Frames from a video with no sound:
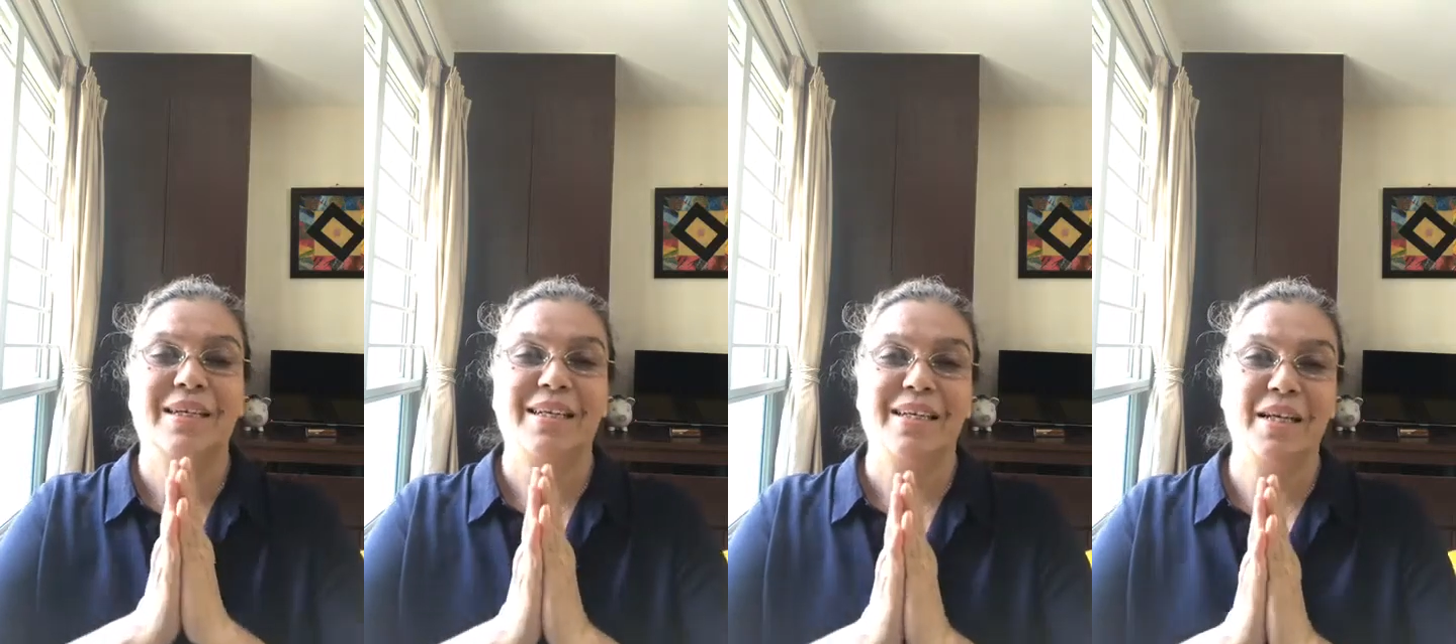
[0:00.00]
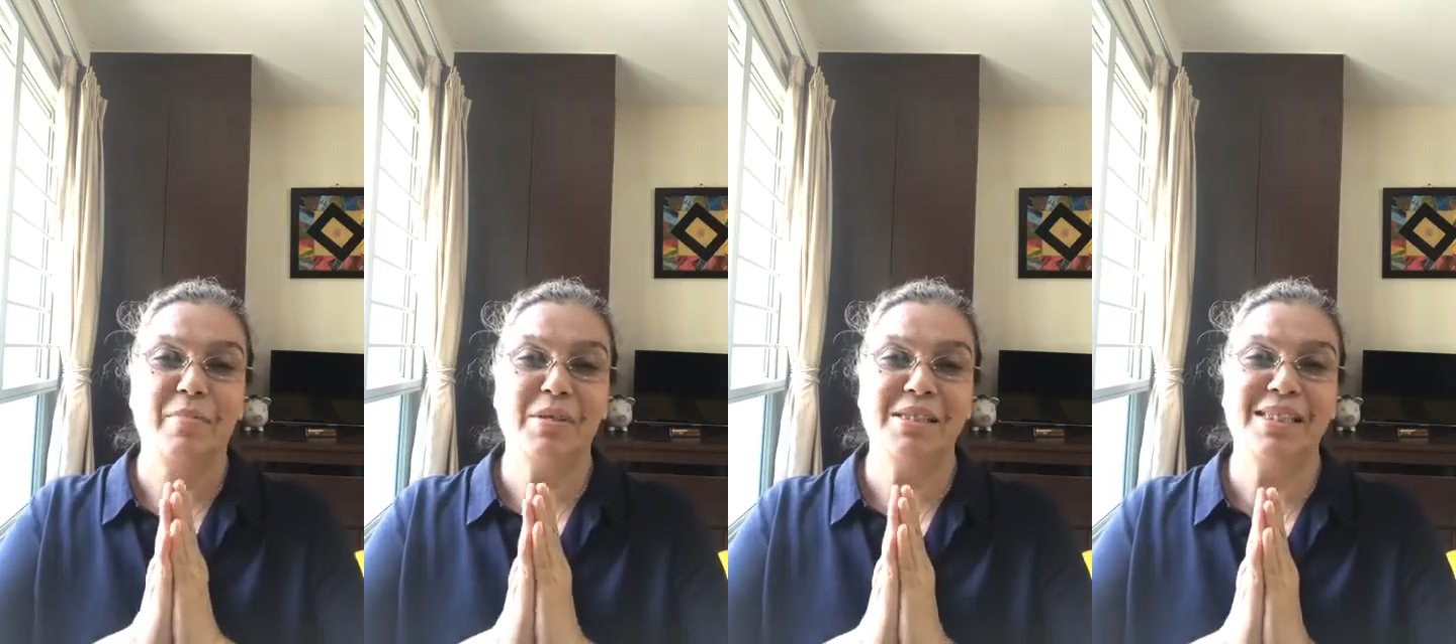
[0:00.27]

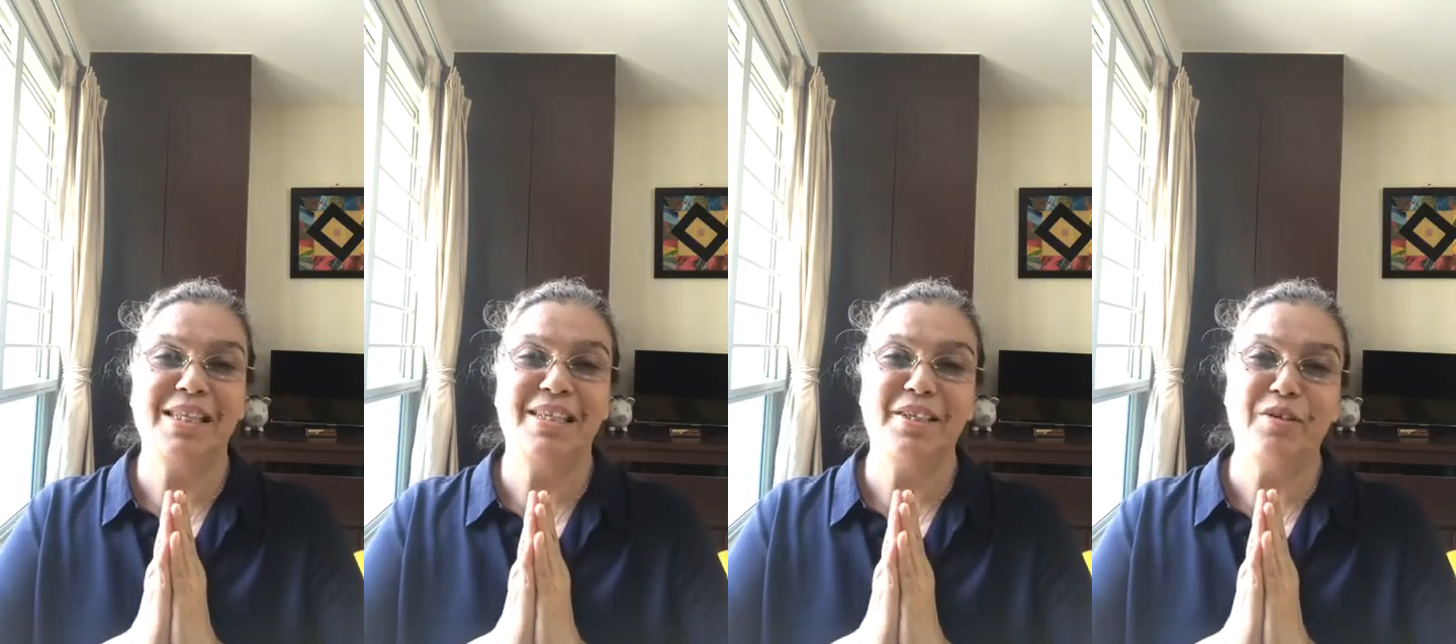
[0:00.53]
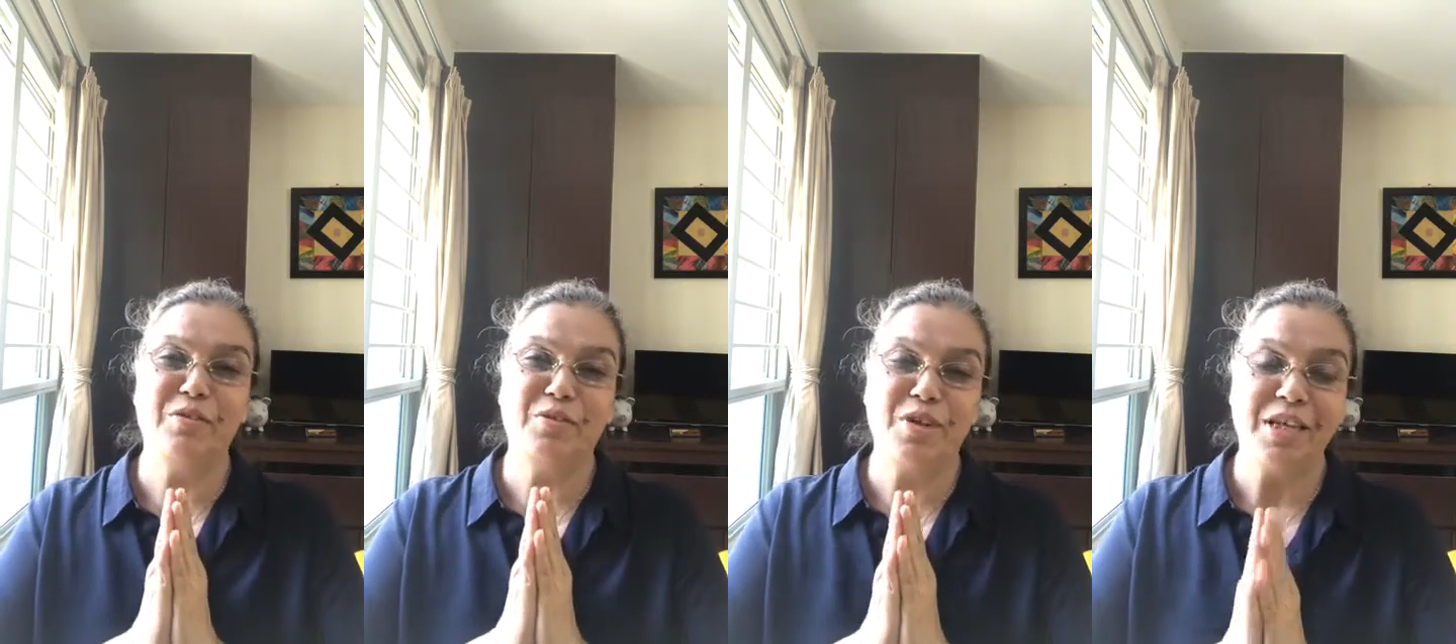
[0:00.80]
Namaste
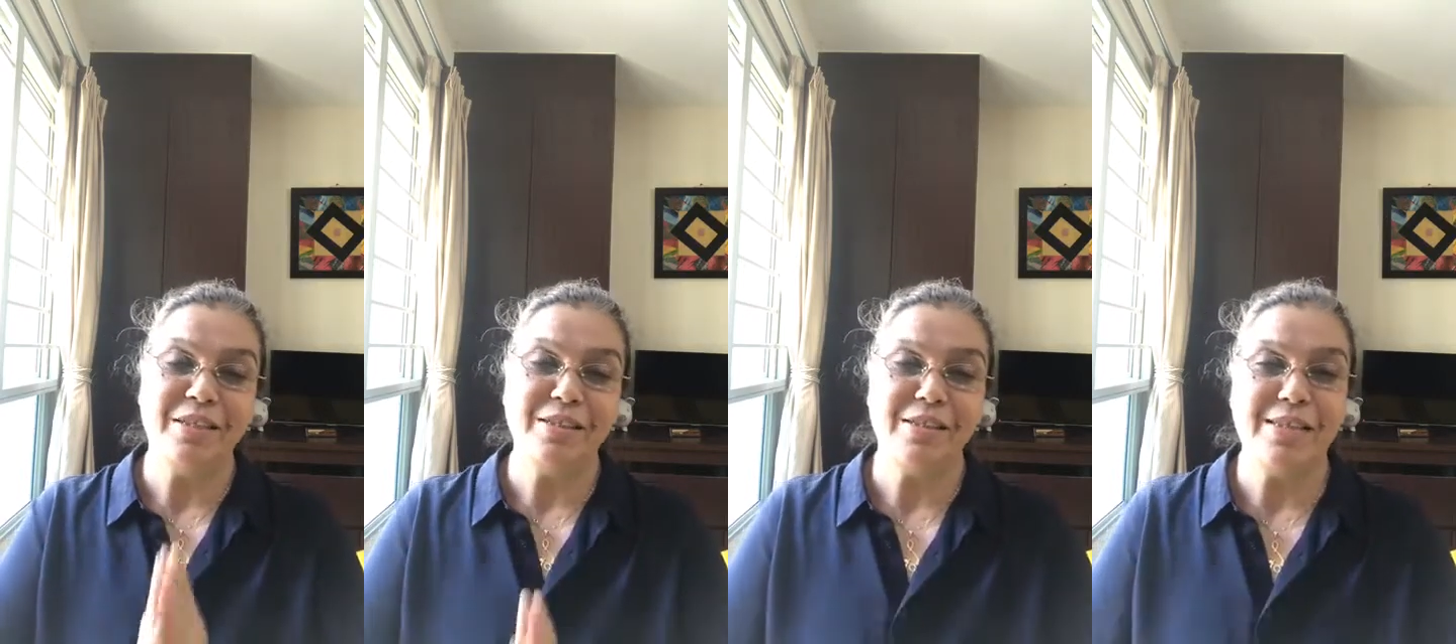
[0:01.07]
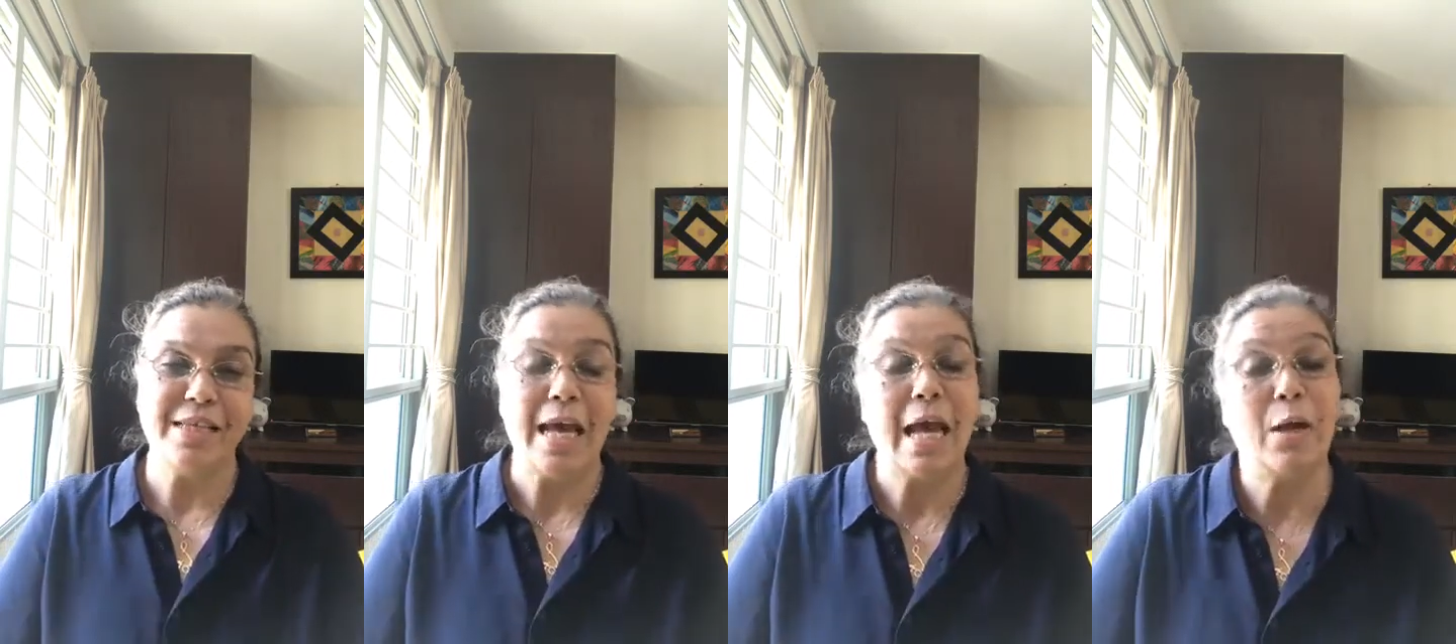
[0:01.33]
dear
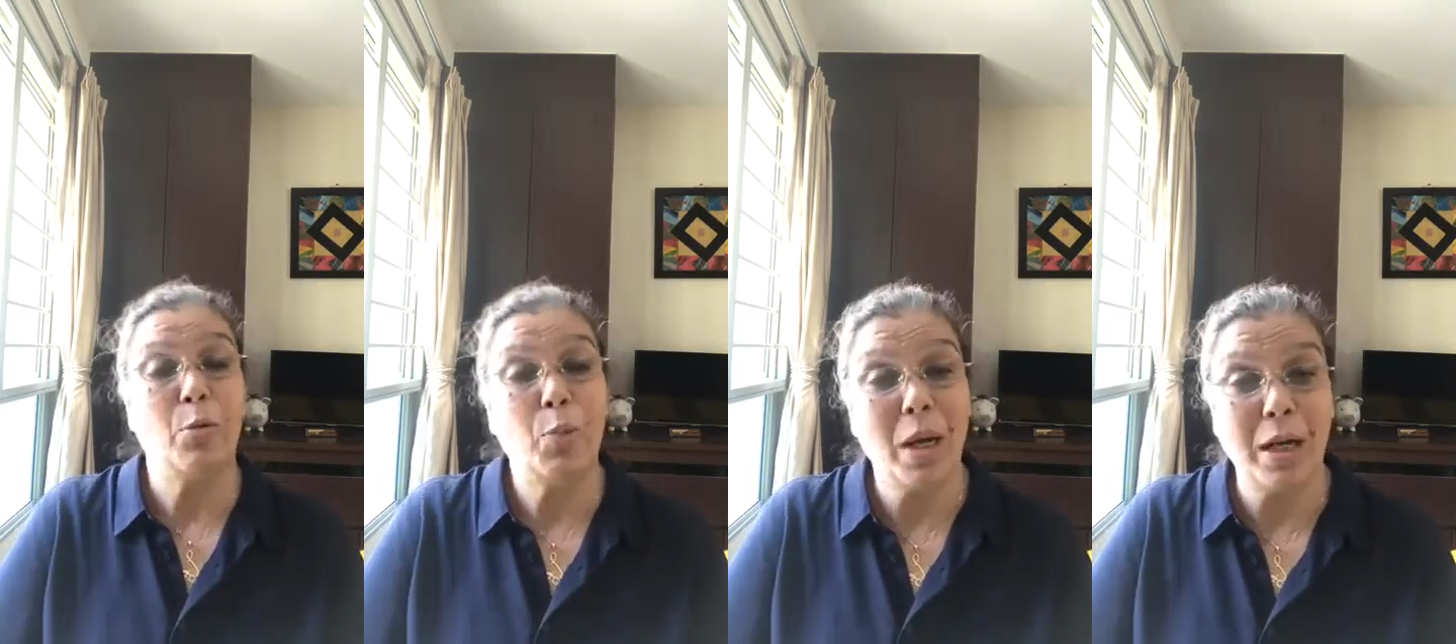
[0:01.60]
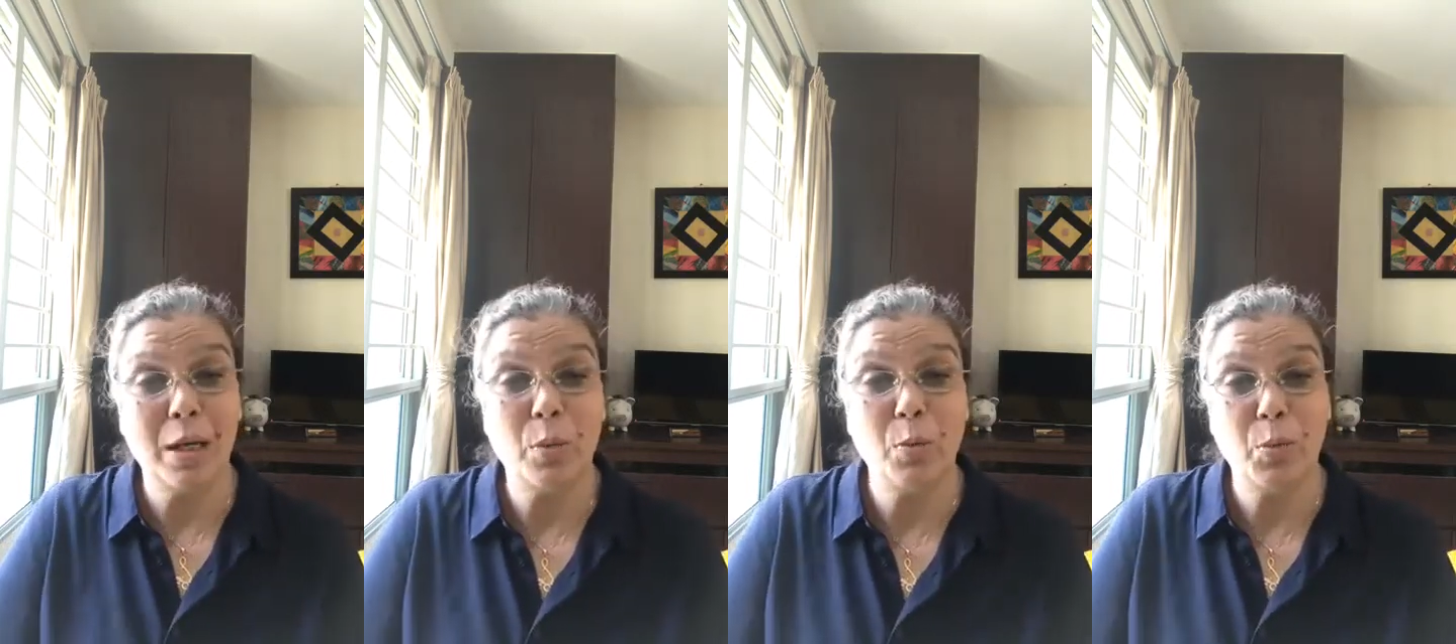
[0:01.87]
friends, and
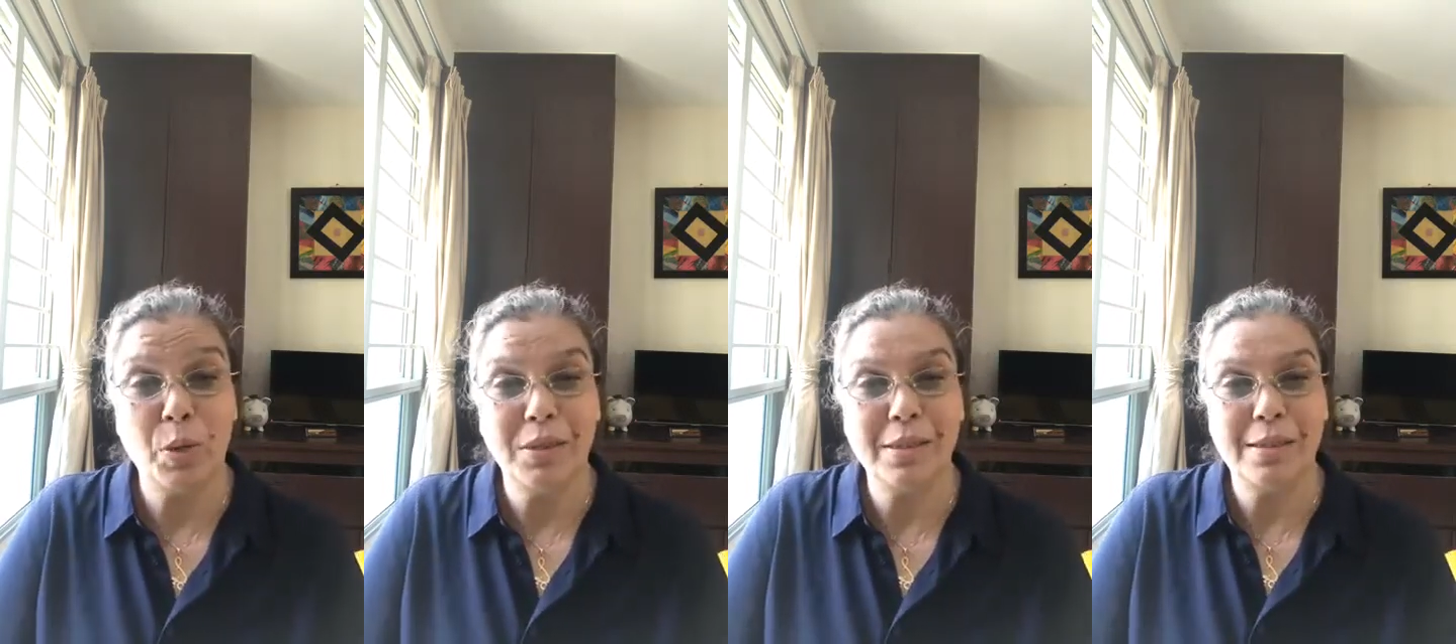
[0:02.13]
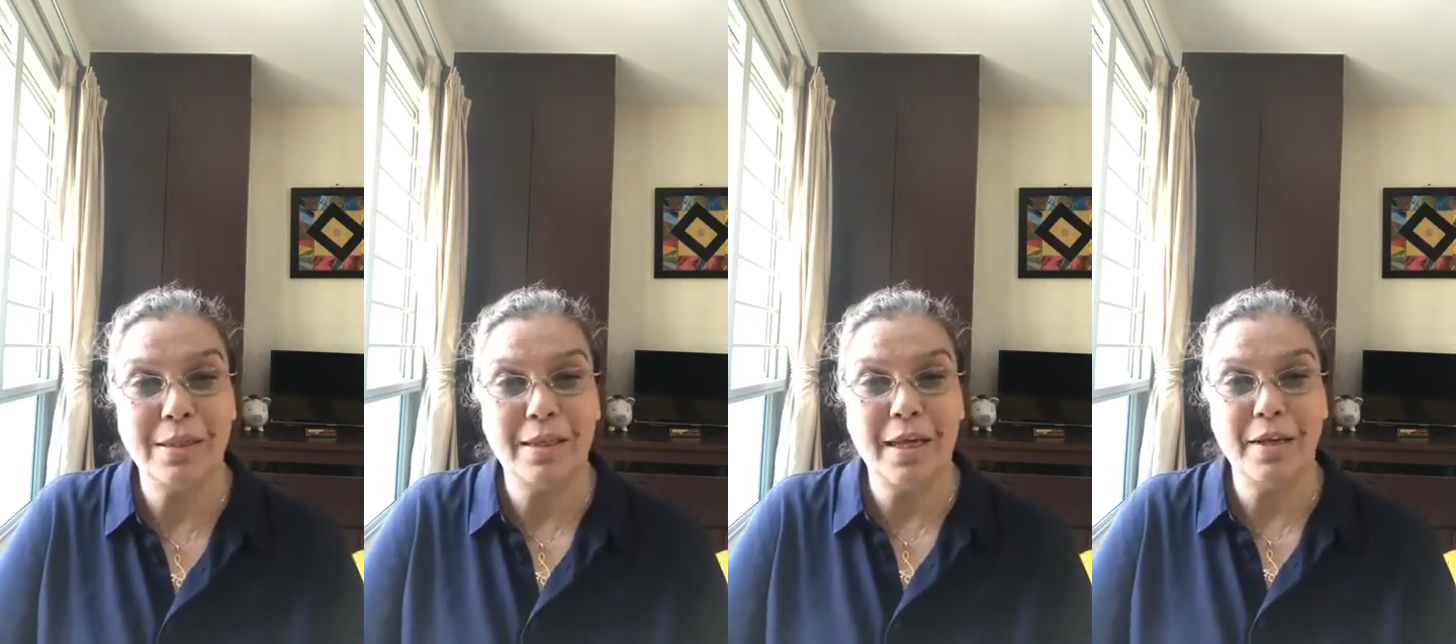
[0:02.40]
welcome
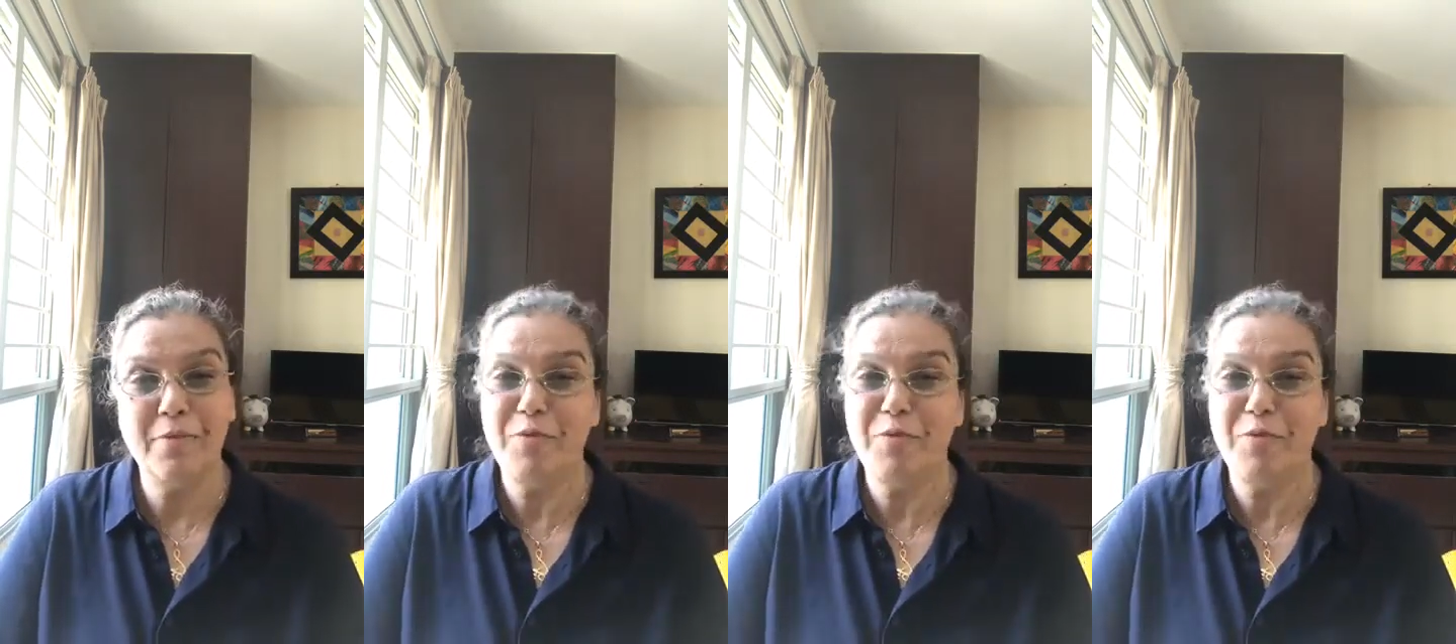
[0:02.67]
once again